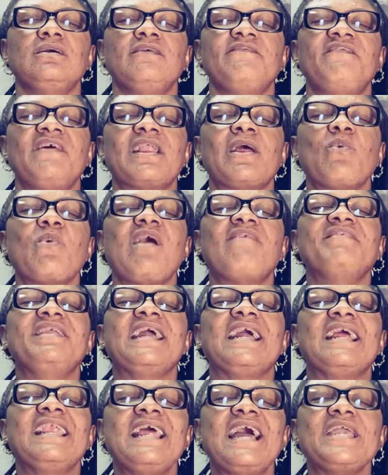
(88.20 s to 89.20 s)
Father, we have
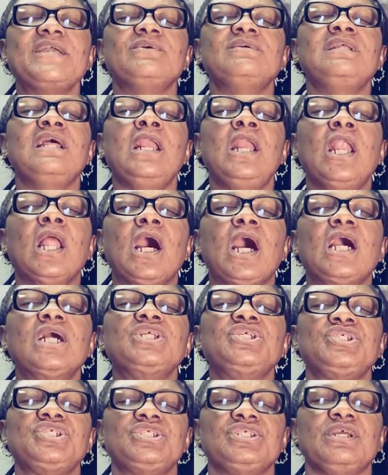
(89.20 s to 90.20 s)
declared you the
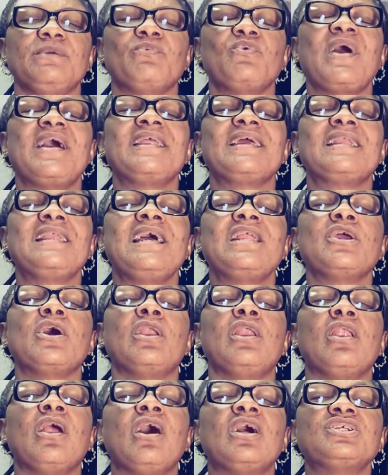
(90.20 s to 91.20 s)
Lordship. We have declared your
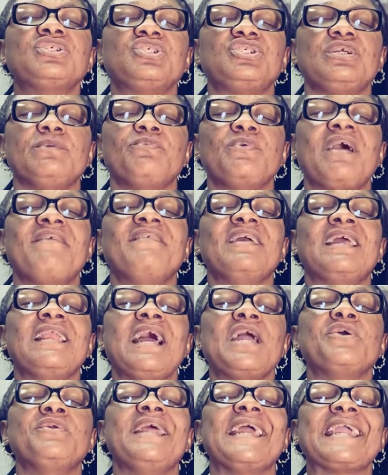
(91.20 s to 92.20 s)
Lordship. We have
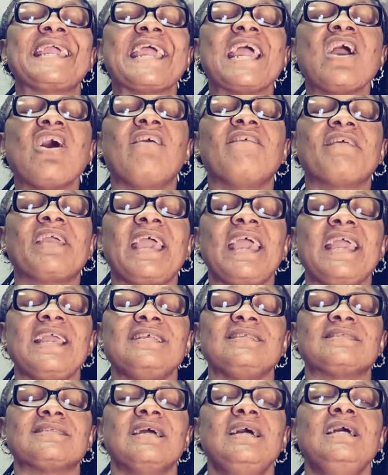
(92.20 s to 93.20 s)
declared you the King of
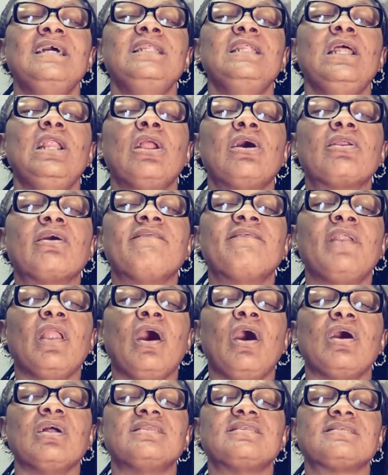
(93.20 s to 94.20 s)
Kings, the Lord of
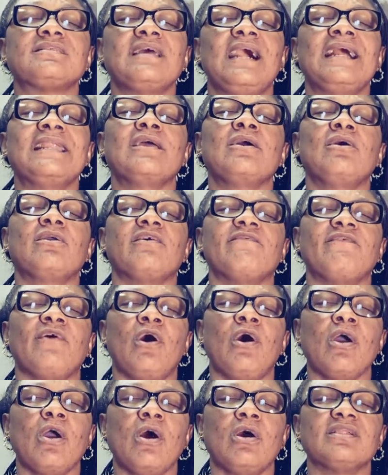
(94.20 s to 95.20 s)
Lords, and the God of
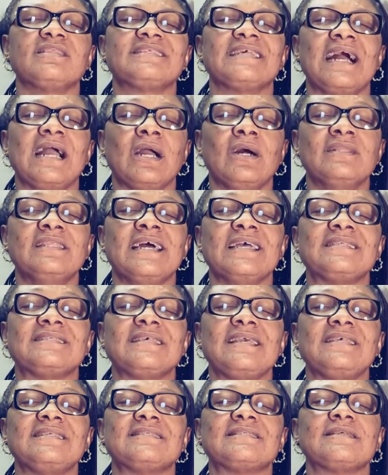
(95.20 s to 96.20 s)
all gods and
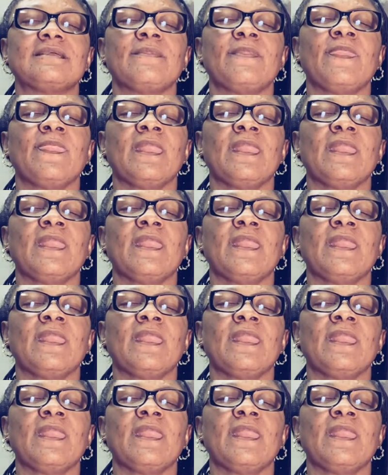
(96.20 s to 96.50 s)
goddesses.